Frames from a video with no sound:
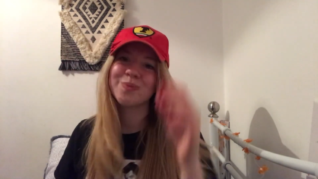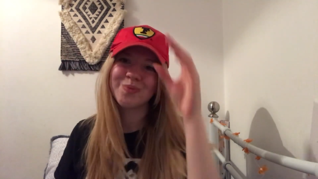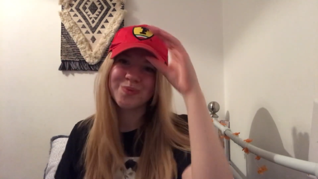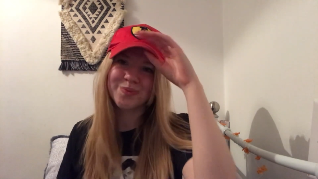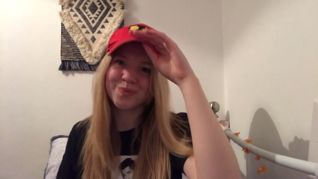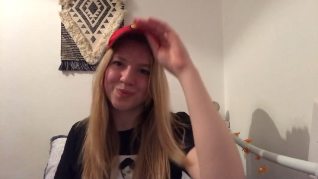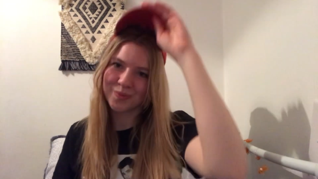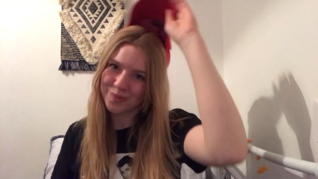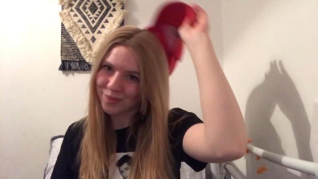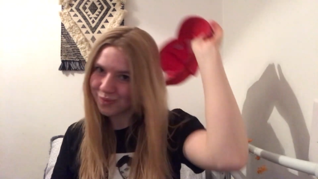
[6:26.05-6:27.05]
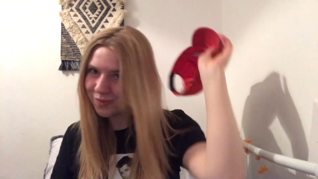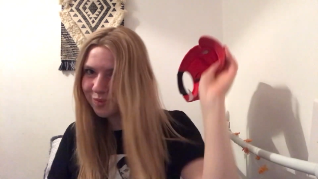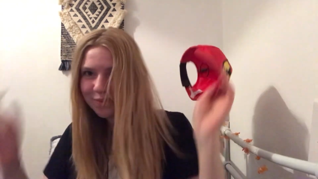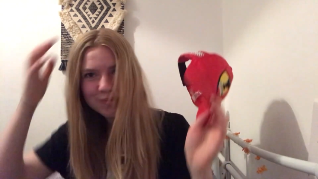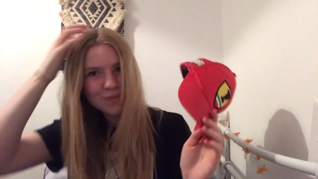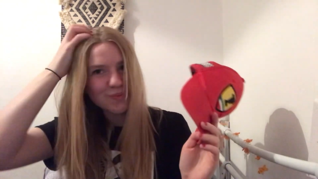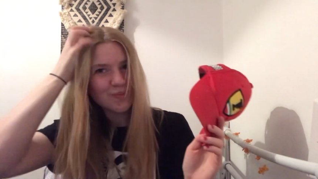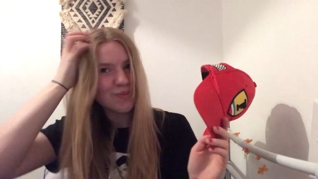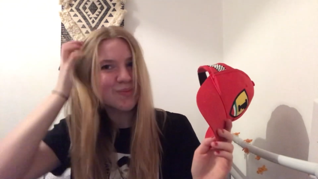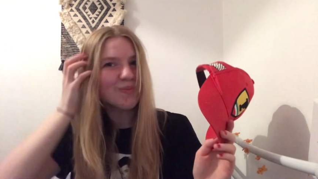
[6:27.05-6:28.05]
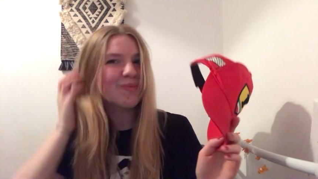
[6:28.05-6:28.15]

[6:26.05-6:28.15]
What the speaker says: Nothing is said.